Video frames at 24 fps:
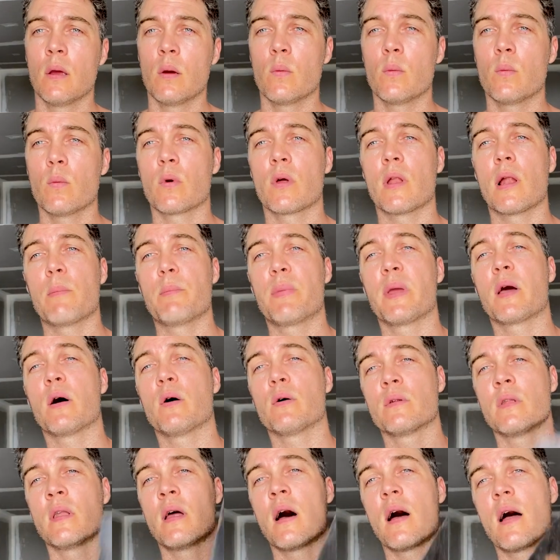We've got our big
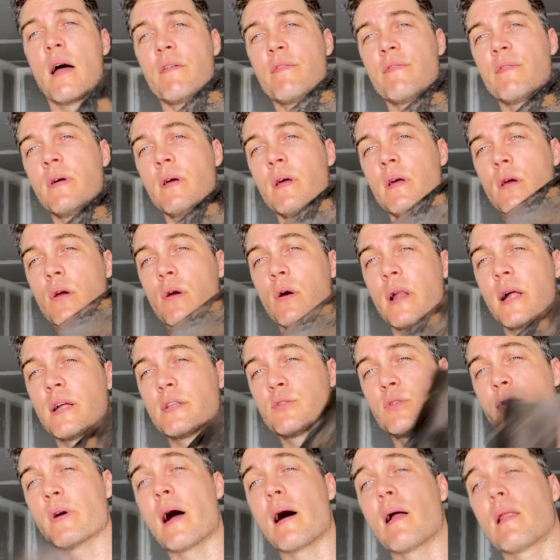old knife, got our
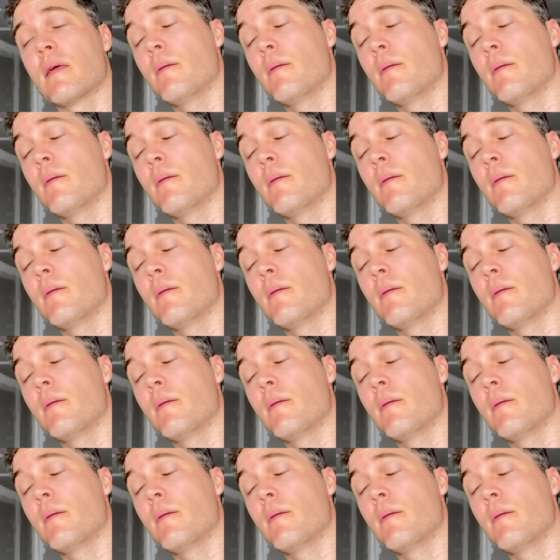trolley